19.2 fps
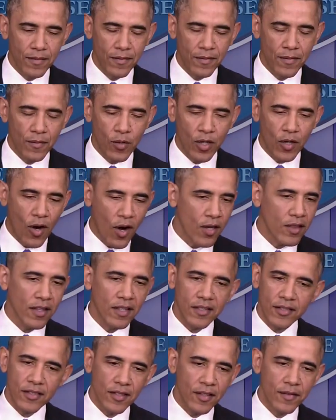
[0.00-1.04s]

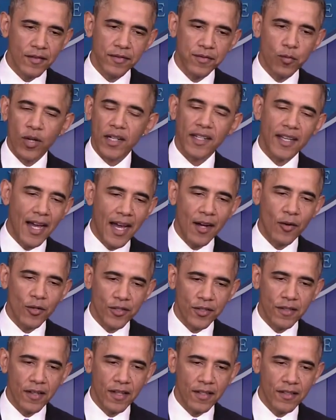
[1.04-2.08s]
Regardless of what Congress
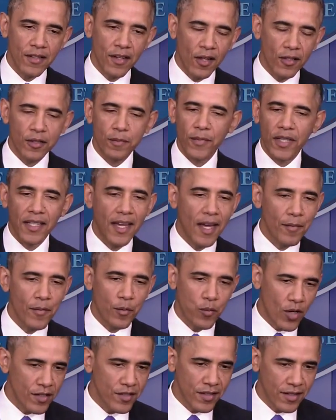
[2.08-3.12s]
does, ultimately I'm the
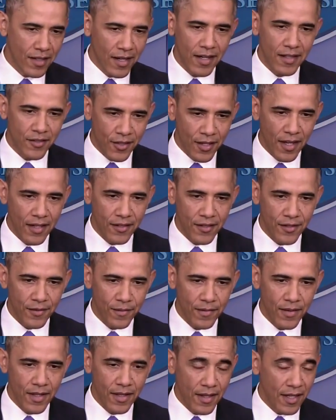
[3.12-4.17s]
President of the United States,
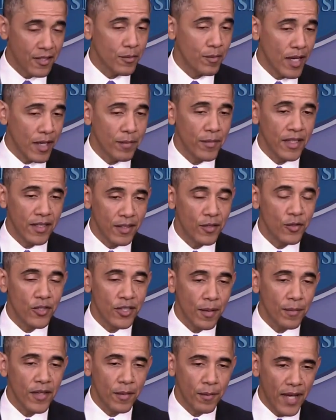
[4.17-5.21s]
and they expect me to do
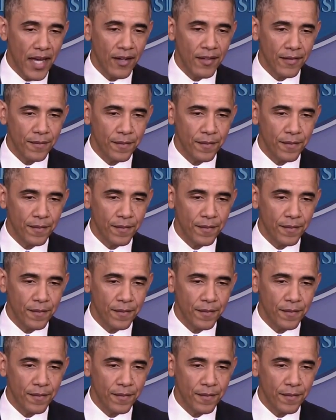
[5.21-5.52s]
something about it.